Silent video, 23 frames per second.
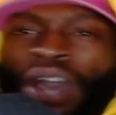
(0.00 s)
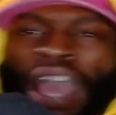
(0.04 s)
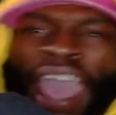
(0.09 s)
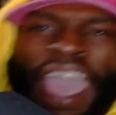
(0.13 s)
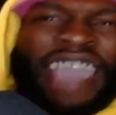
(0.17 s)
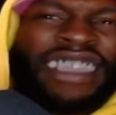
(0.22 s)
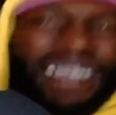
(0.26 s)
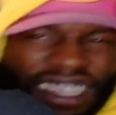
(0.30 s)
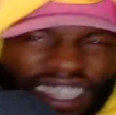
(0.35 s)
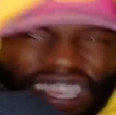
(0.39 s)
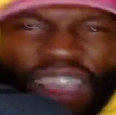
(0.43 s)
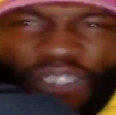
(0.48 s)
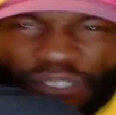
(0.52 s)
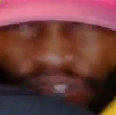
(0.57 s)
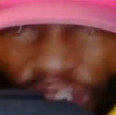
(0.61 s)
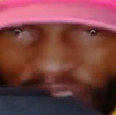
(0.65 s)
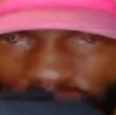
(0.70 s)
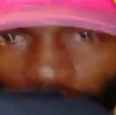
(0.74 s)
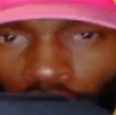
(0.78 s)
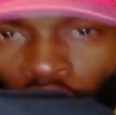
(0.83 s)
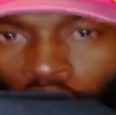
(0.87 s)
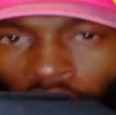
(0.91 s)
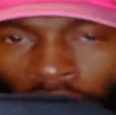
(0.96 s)
put hands and
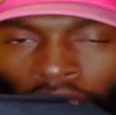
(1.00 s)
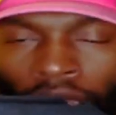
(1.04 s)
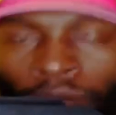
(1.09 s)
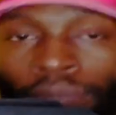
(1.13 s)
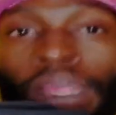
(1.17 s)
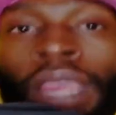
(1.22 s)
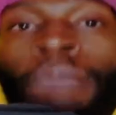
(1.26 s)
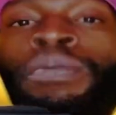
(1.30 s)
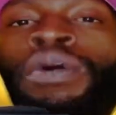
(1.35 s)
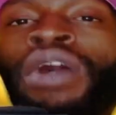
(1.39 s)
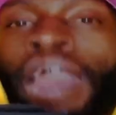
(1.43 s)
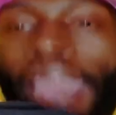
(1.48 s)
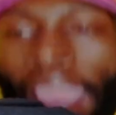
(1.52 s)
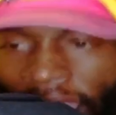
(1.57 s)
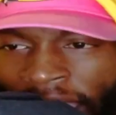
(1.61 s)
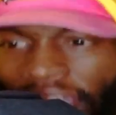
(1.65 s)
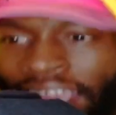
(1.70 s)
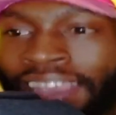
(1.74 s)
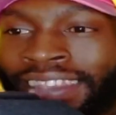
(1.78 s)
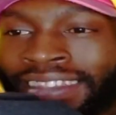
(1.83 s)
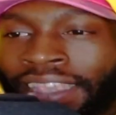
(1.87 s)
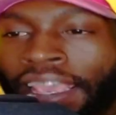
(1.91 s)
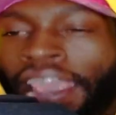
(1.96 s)
feet on him. They put
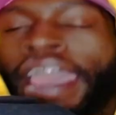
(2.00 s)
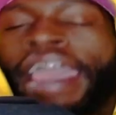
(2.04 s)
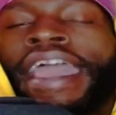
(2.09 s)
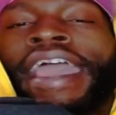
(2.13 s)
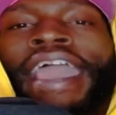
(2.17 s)
hands